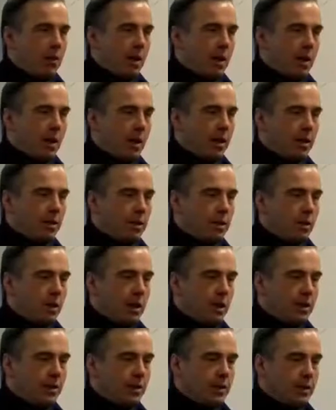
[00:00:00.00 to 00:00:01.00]
I would like
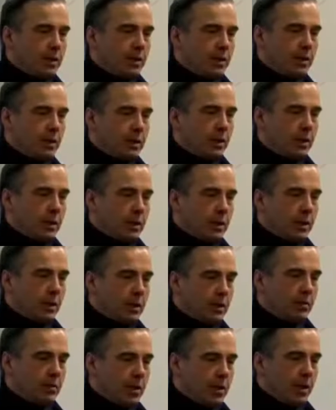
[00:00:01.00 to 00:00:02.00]
to enter
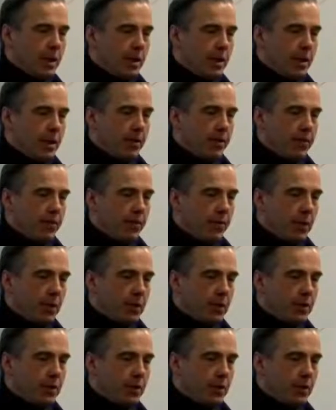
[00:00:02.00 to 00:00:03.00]
in a
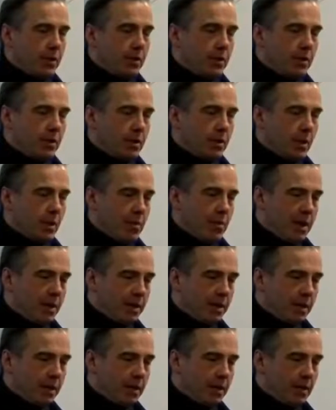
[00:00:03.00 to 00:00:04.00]
first
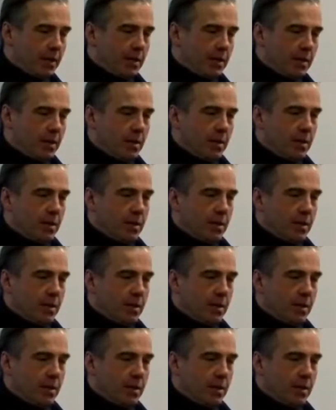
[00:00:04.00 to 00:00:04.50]
thematic